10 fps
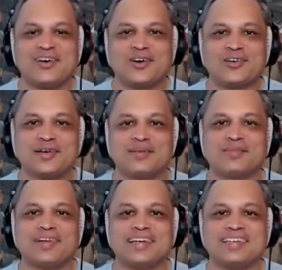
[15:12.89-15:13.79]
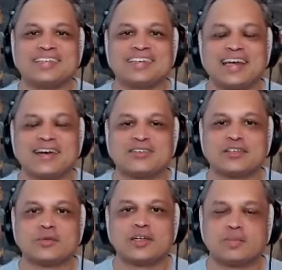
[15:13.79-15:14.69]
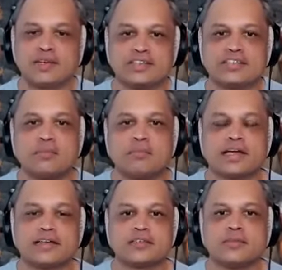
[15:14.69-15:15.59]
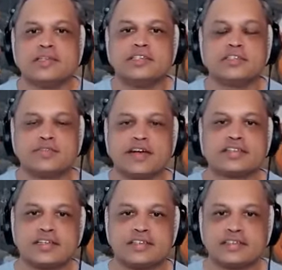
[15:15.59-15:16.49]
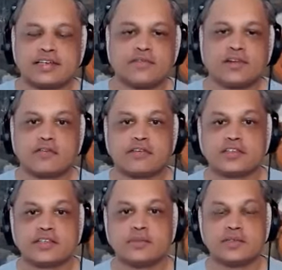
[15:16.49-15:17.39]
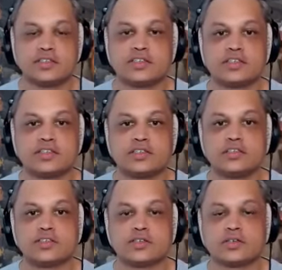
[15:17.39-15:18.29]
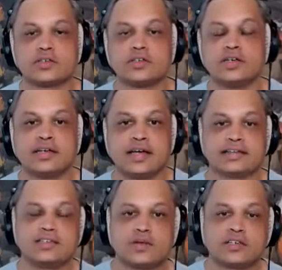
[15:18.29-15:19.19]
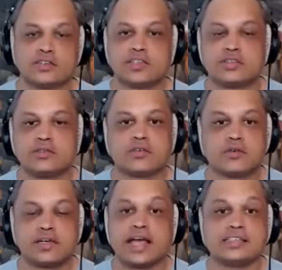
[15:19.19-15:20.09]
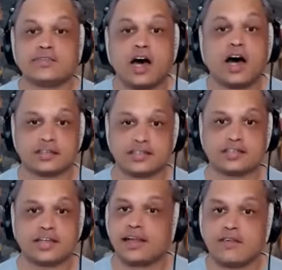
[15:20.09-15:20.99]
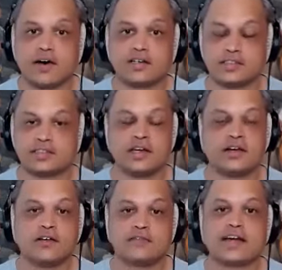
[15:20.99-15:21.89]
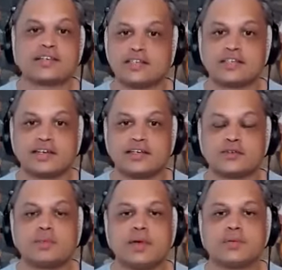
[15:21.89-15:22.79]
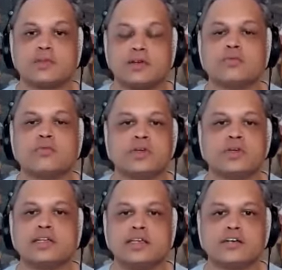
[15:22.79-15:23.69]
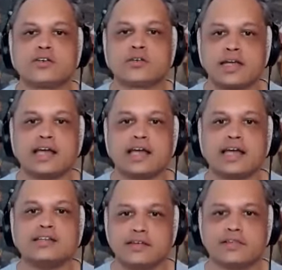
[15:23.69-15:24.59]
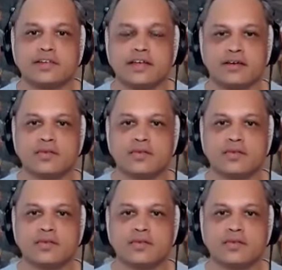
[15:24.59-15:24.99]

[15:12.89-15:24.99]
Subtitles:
Or emanating out into the world. But it's the same mechanism. And this is fascinating. Like, I have a lot of friends that are musicians or actors or actresses and creative artists. I love artists, or fashion designers, right? People that are really creative, right?